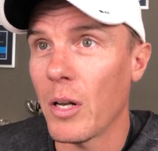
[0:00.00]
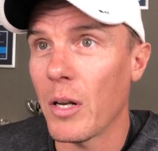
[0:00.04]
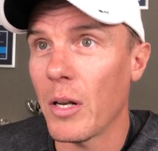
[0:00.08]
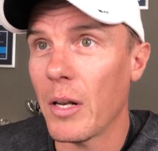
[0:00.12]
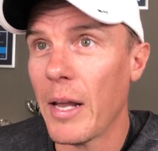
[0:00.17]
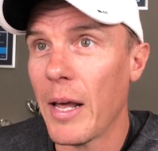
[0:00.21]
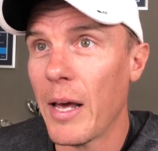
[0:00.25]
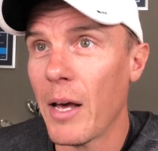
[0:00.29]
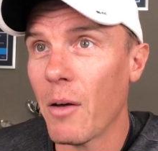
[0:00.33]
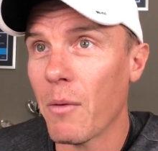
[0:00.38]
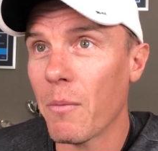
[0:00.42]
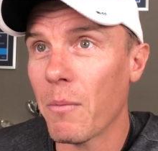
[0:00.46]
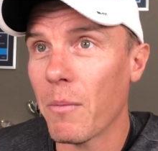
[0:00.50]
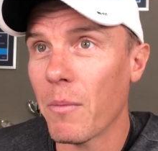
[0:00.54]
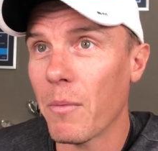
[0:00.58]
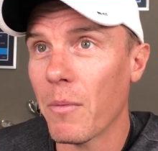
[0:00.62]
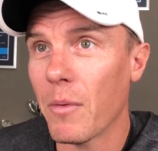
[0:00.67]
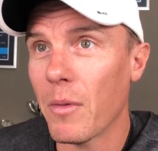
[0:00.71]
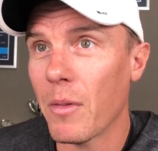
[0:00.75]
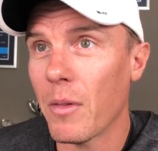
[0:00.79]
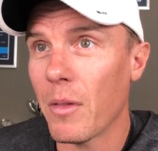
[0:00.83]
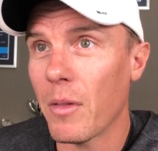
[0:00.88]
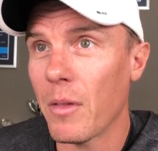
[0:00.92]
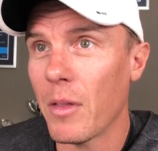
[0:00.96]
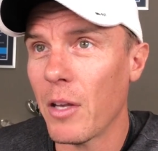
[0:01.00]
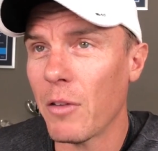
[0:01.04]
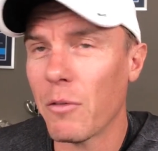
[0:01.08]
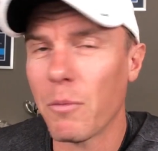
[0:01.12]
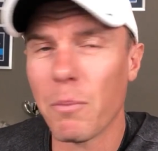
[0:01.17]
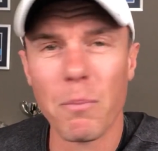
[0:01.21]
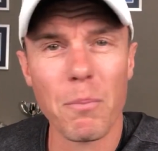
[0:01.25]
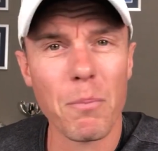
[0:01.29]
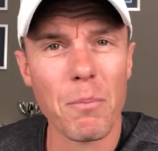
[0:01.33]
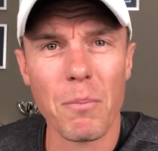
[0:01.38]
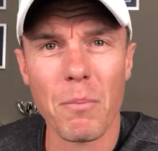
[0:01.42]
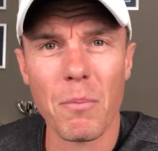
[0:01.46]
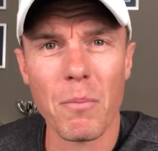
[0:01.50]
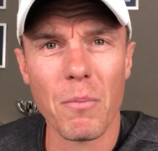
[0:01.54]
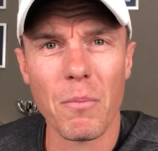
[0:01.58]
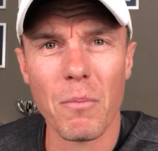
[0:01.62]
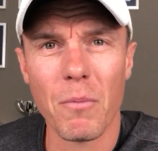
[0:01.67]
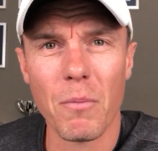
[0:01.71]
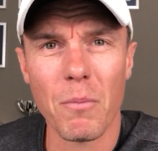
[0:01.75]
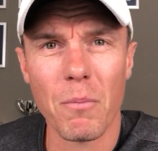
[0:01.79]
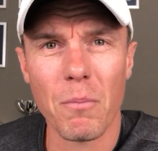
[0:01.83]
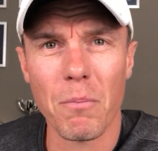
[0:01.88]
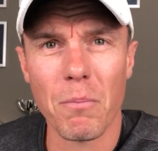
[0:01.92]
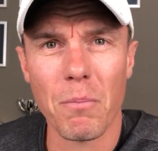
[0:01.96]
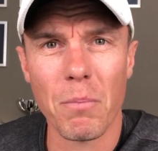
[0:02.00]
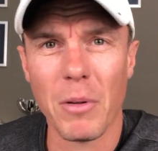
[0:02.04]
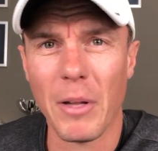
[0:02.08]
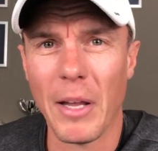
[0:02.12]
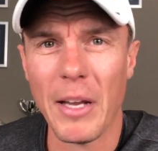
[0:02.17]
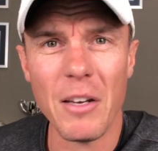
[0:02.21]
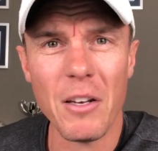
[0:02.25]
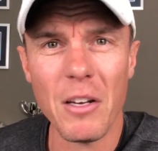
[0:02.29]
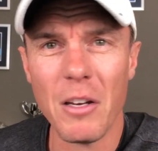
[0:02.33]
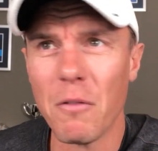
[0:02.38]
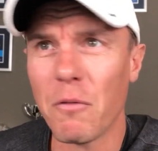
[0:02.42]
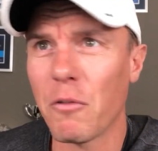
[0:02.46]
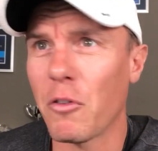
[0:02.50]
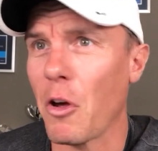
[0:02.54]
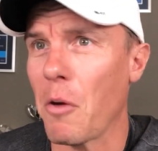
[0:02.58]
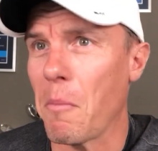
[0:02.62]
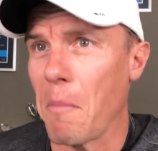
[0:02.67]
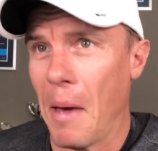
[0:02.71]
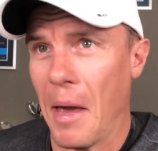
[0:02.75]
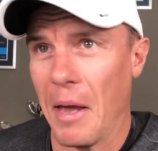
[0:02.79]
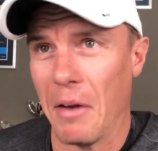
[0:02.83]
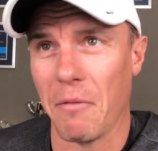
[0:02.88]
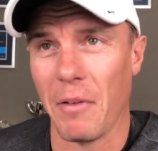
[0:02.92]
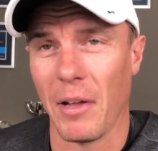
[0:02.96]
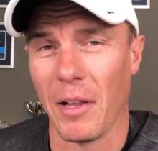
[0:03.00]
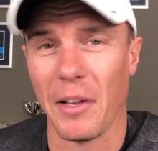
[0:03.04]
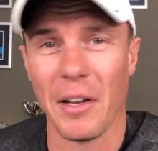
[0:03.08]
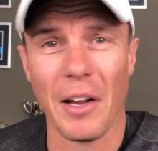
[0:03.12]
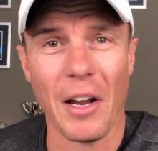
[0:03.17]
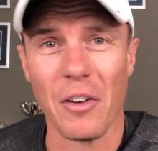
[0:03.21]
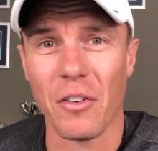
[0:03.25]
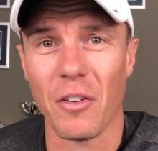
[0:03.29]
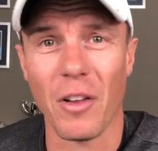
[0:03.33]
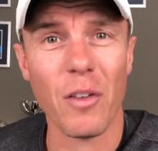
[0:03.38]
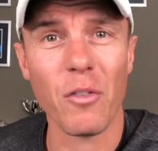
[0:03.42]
Now, there's plenty of domain validation.